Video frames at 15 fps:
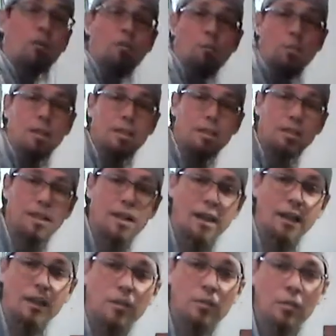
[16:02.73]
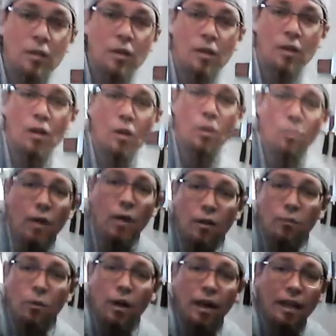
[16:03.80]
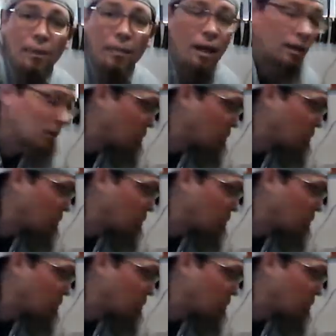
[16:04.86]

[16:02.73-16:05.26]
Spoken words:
for me today. But when I get back to